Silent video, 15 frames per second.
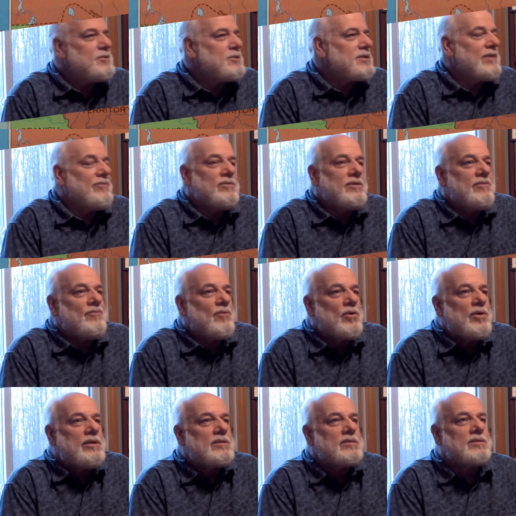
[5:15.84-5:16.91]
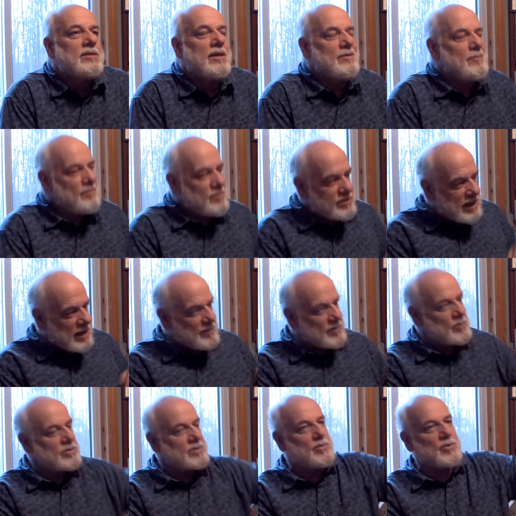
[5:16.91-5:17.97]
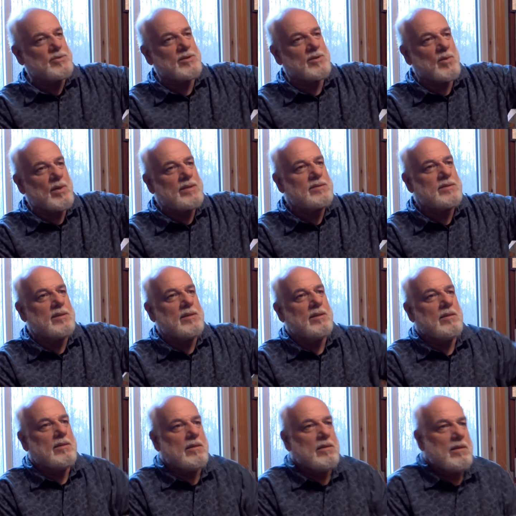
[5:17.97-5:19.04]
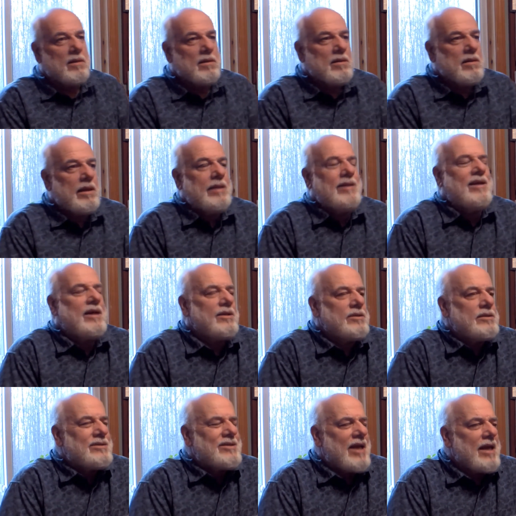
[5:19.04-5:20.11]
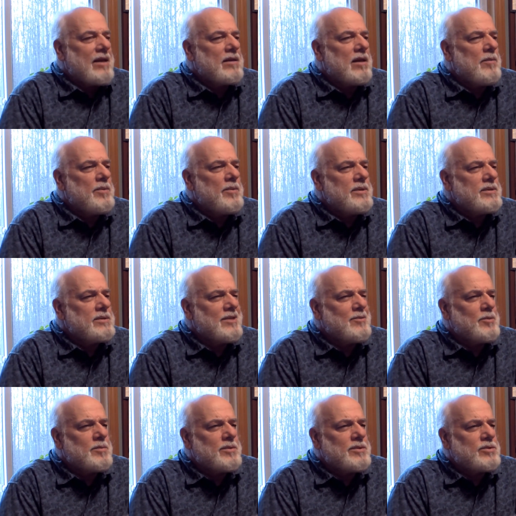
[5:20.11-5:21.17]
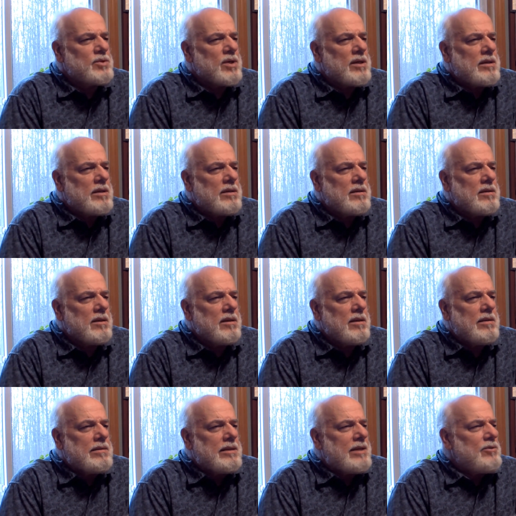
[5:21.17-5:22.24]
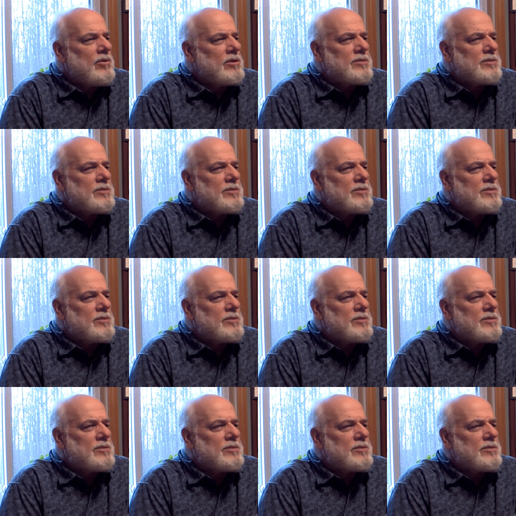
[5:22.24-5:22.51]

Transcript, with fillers: and the 1740s that settlement was pushing west. And you had these land companies that would be struck, and they were